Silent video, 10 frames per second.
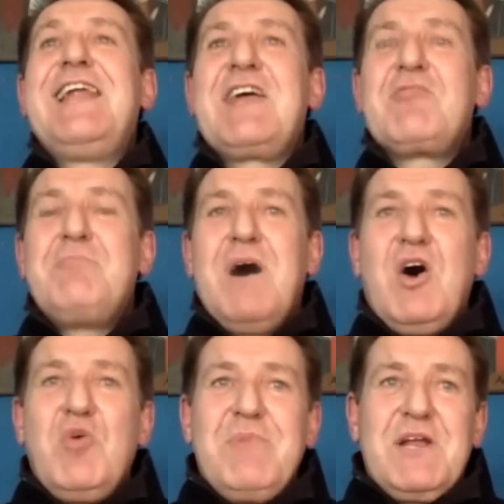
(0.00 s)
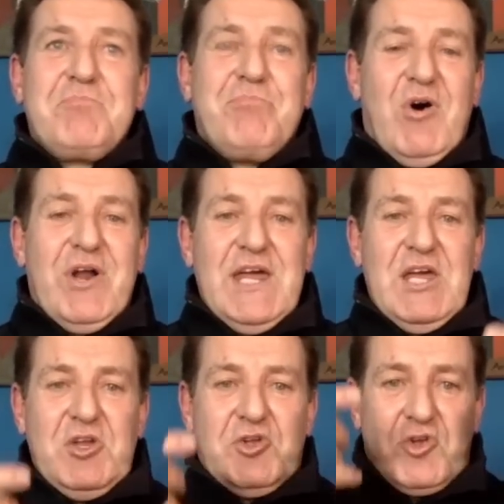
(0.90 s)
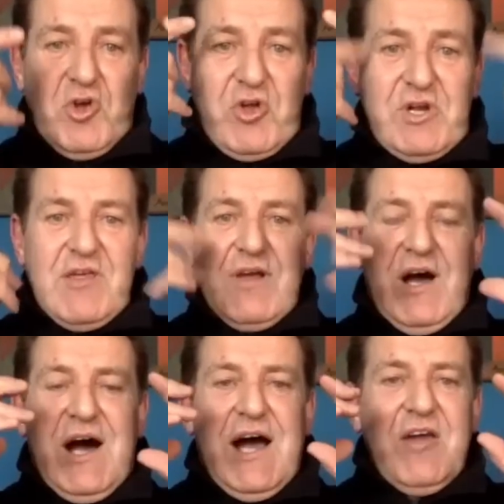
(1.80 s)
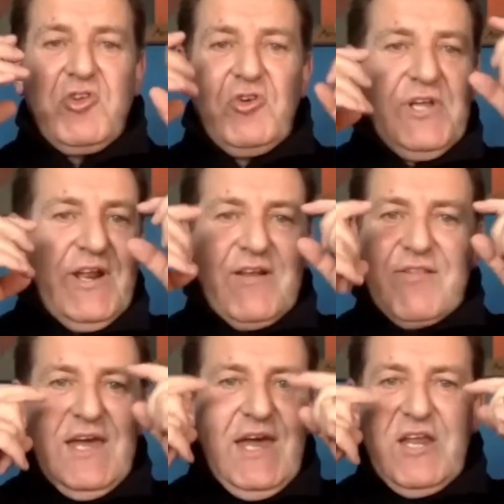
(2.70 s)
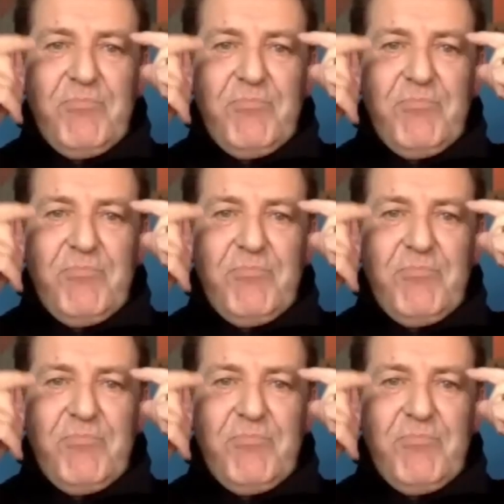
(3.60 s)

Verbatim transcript: Next moment, Bonnie, he turned his eyes. You didn't see any